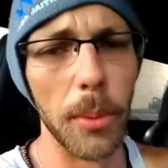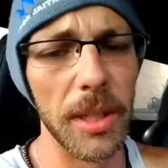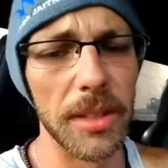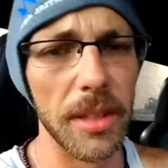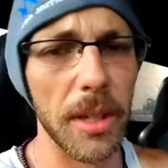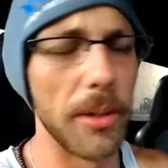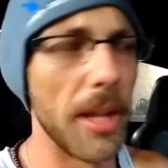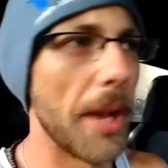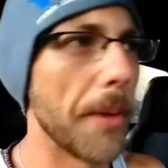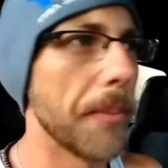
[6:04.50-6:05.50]
weeks ago
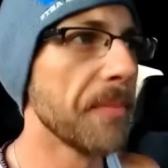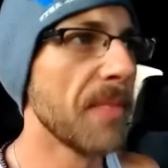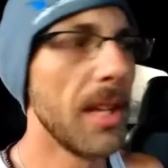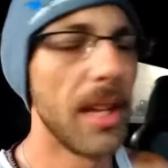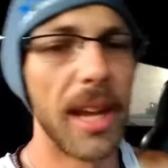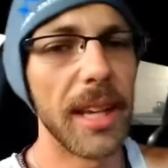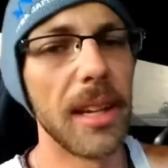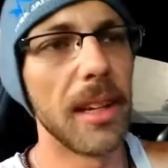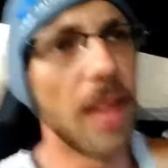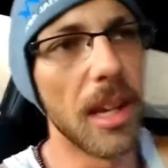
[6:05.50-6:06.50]
now, and I get
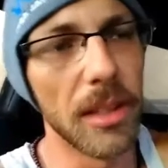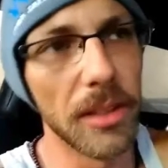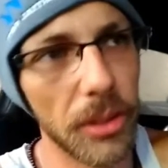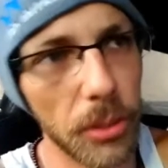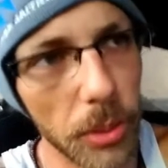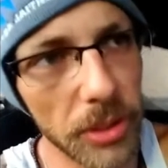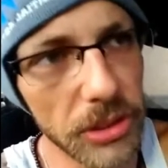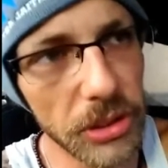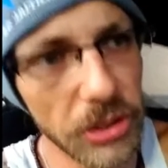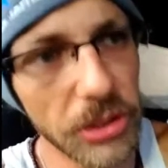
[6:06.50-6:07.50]
a knock on the door,
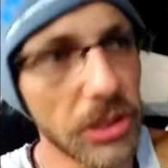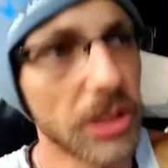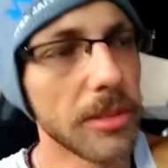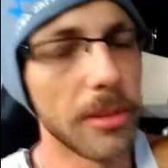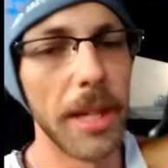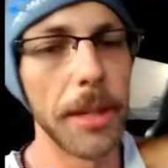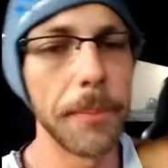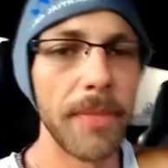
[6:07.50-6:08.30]
right?